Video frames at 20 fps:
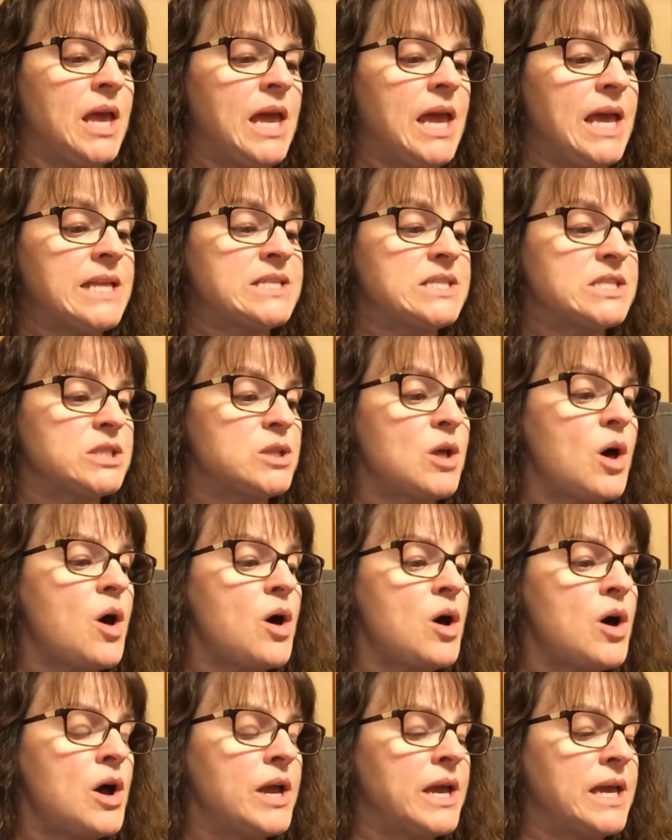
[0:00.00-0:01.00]
It's
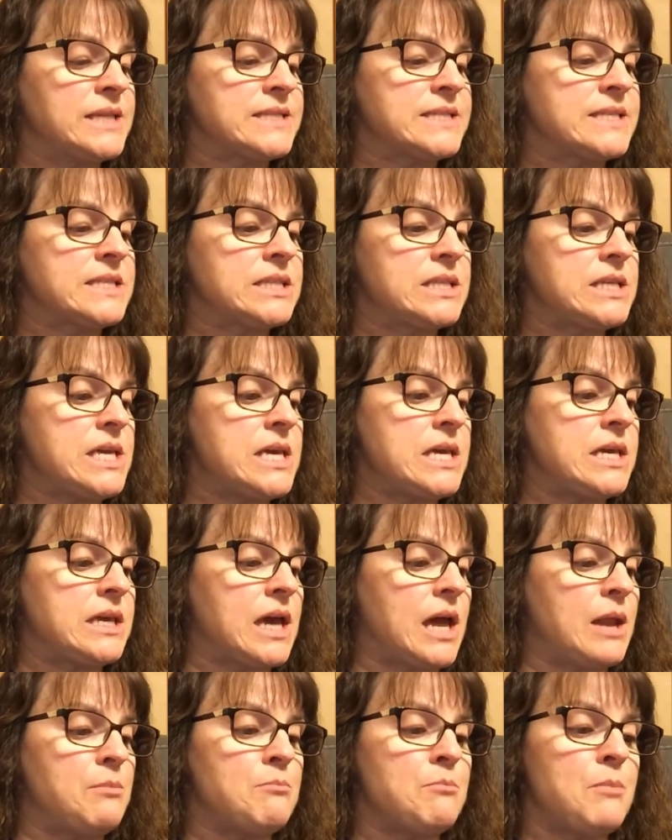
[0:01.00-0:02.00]
long and sleek
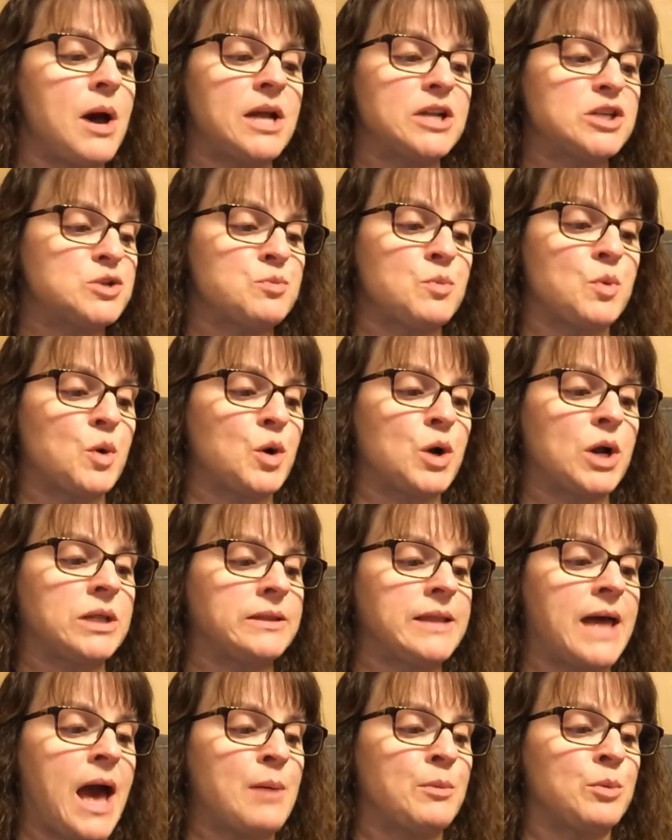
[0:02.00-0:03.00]
and much more
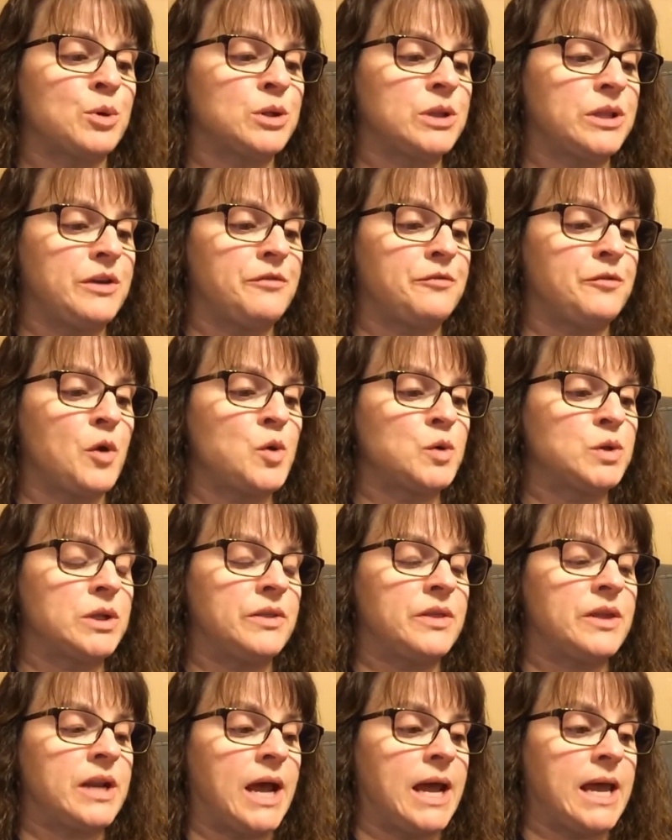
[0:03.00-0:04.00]
elaborately folded
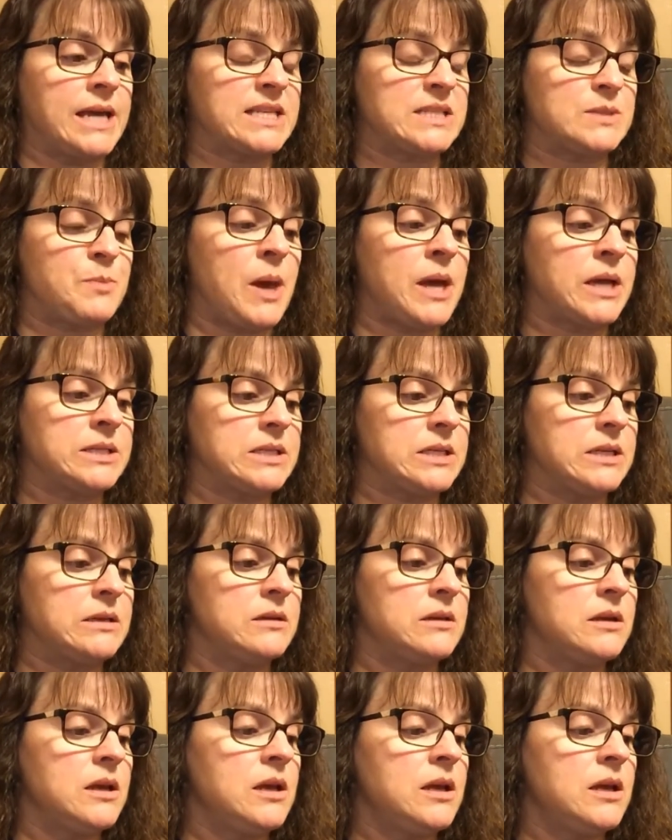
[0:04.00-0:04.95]
than I expected.